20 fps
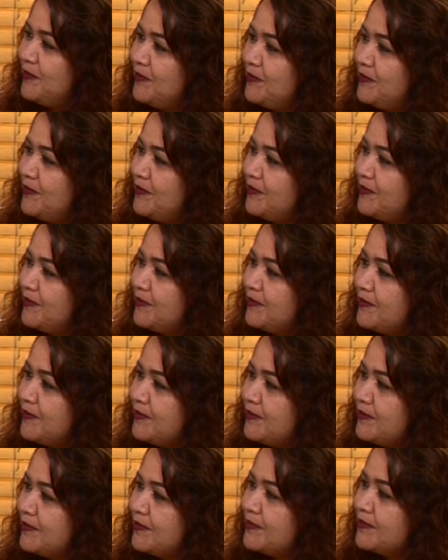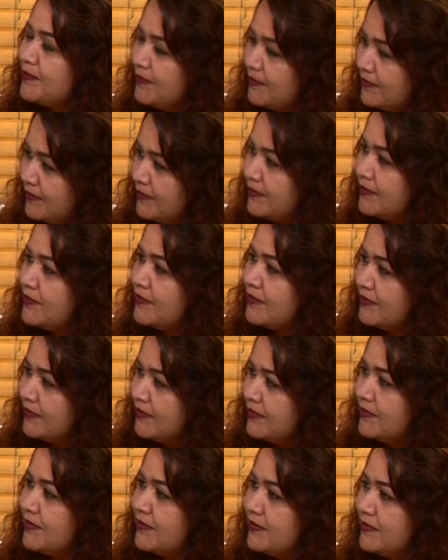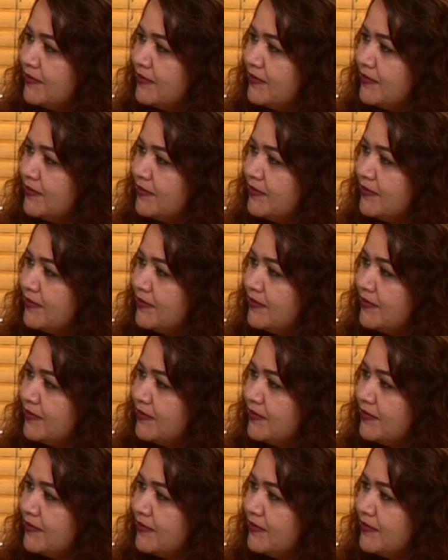[no speech]